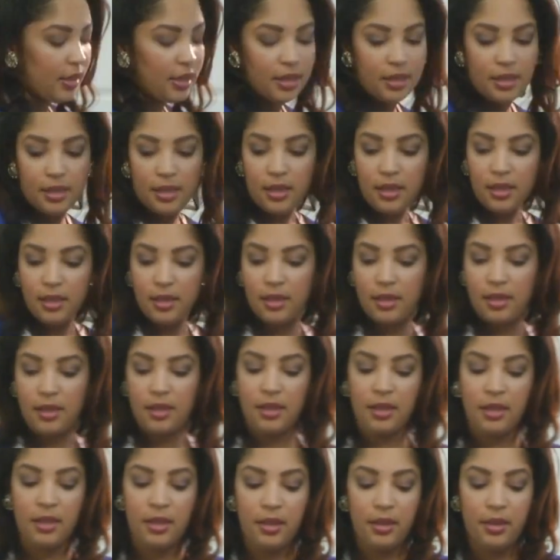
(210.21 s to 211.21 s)
then you
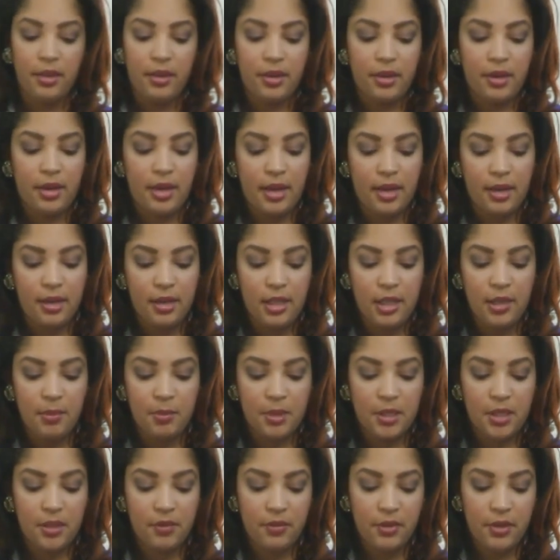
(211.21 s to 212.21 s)
can add
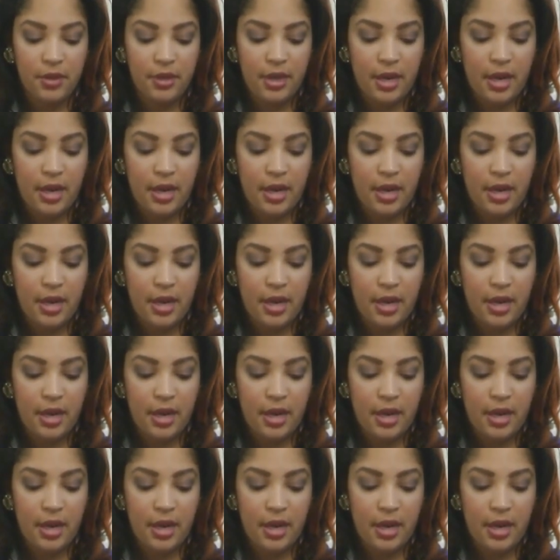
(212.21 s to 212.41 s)
heaps of your